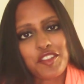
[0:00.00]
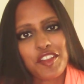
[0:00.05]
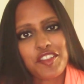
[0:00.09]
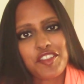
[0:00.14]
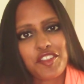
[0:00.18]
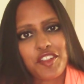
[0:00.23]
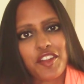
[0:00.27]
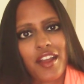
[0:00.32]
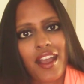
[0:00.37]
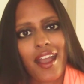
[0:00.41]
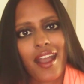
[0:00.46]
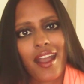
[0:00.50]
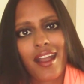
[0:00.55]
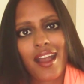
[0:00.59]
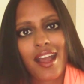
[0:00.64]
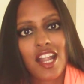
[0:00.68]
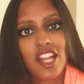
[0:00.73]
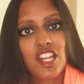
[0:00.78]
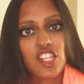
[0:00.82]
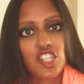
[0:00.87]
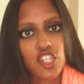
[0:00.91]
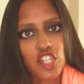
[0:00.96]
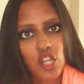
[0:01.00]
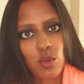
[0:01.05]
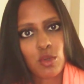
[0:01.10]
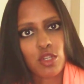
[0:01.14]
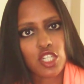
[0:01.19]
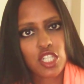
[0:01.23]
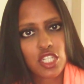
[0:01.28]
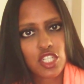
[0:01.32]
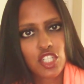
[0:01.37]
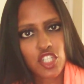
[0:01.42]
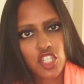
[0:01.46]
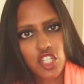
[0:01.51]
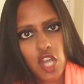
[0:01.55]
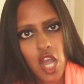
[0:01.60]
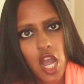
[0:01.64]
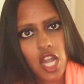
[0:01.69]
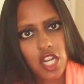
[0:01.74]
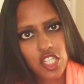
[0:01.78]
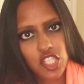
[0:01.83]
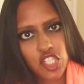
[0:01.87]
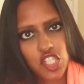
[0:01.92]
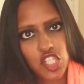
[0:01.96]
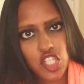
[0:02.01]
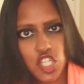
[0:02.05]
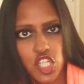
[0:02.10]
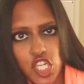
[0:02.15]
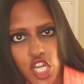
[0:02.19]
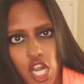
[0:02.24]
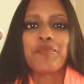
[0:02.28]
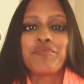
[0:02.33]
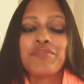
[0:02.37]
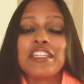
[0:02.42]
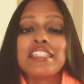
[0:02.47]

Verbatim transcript: yesterday don't judge.